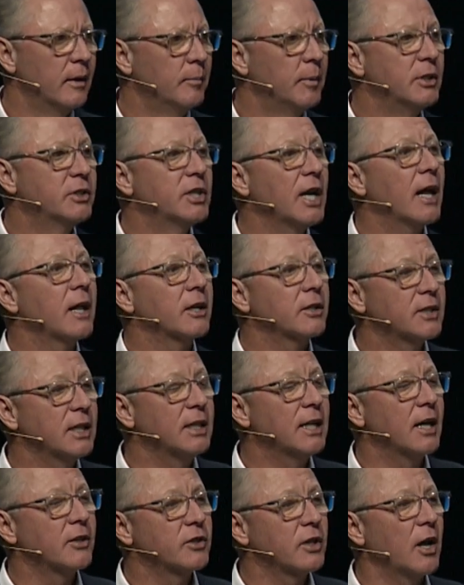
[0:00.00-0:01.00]
But jealousy
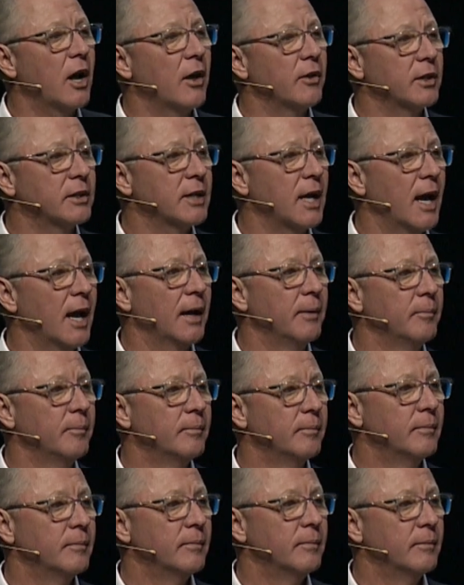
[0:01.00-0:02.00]
does it all the time.
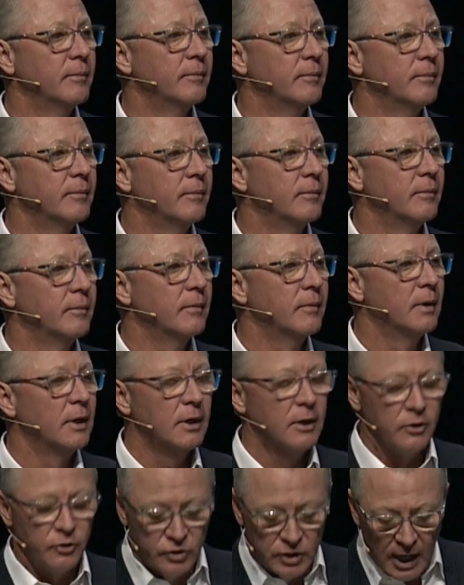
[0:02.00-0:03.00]

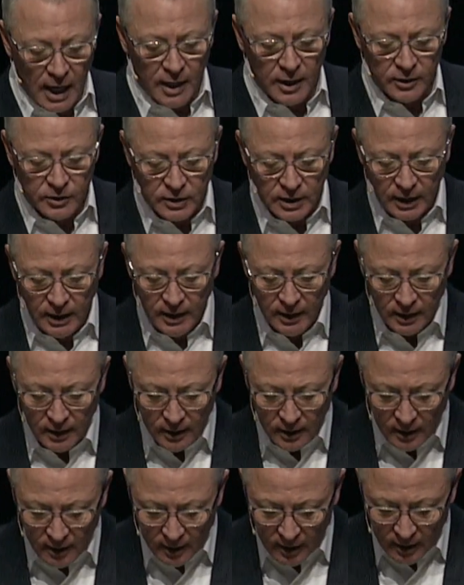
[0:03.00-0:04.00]
Jealousy
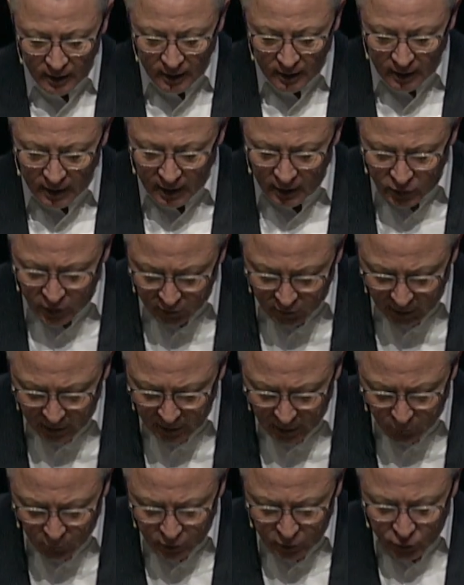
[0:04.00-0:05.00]
is the
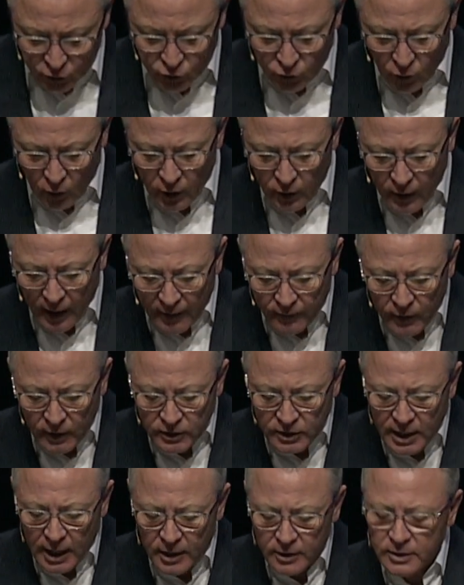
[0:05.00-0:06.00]
thing that will destroy you. Envy
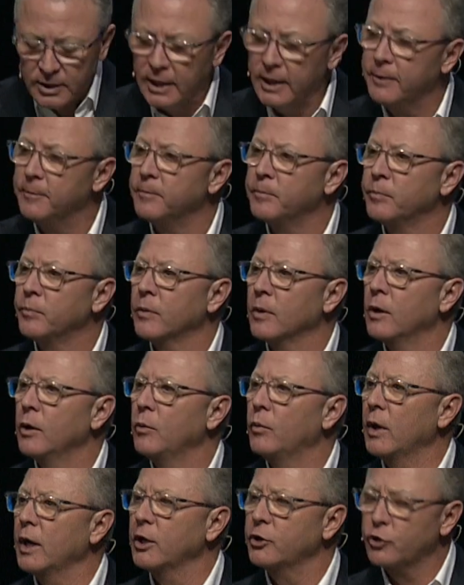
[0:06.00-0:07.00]
and jealousy
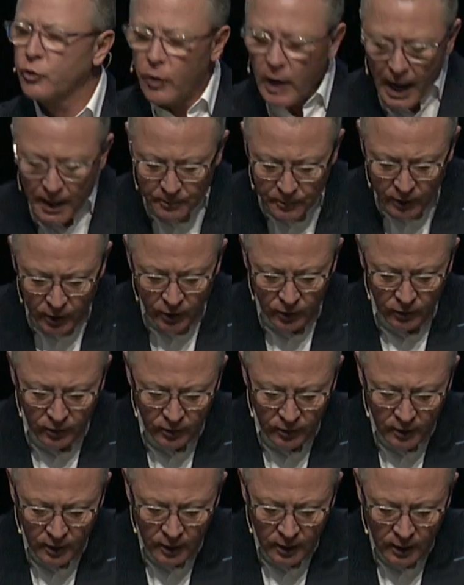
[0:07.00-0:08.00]
want to trap you.
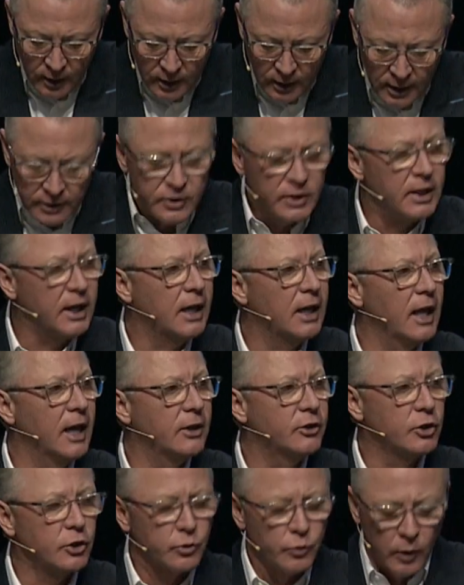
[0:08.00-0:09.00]
Listen to
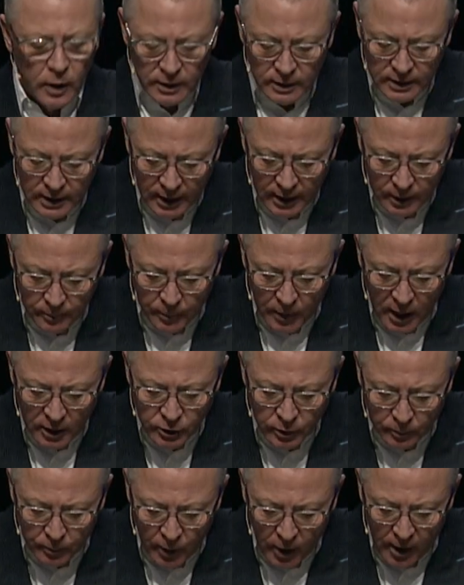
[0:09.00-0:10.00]
Galatians 1:10, the
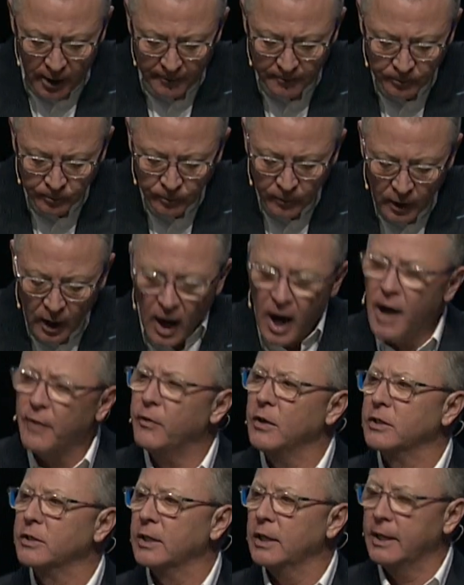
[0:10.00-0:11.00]
Apostle Paul.
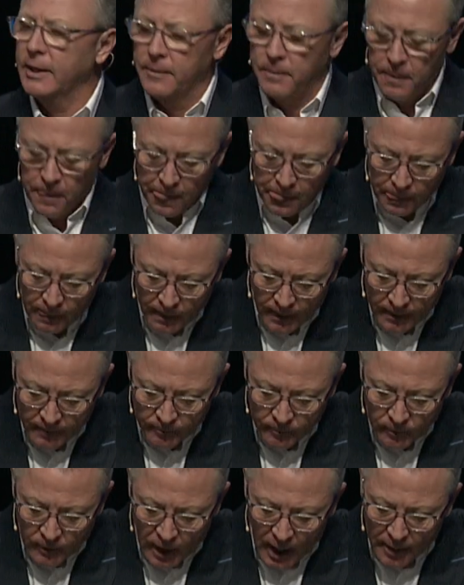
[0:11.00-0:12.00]
Obviously,
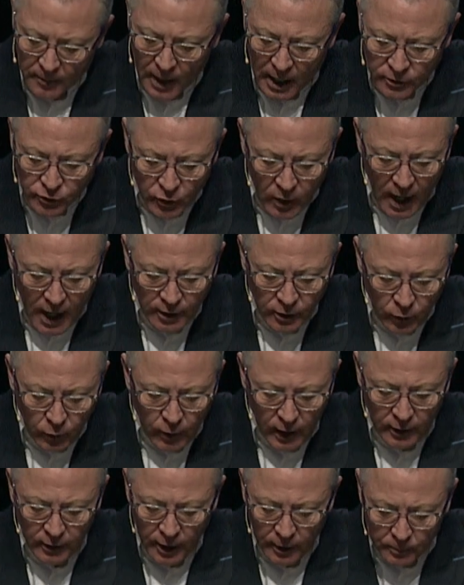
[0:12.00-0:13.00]
I'm not trying to
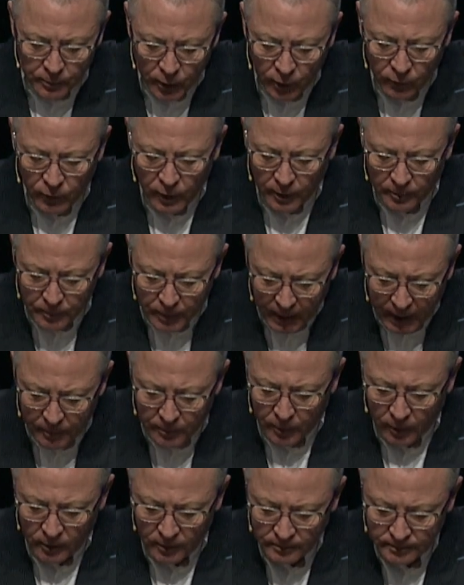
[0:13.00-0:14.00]
win the approval of
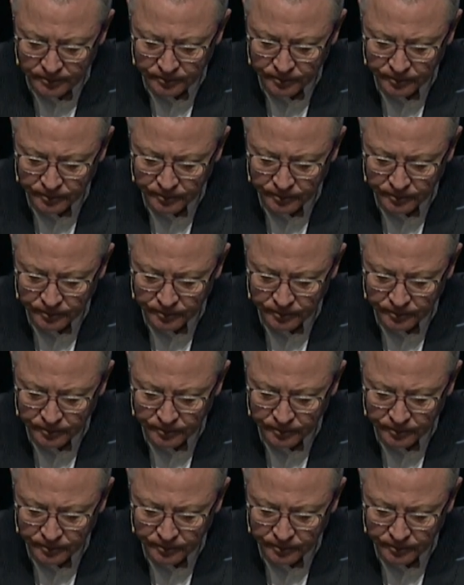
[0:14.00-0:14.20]
people,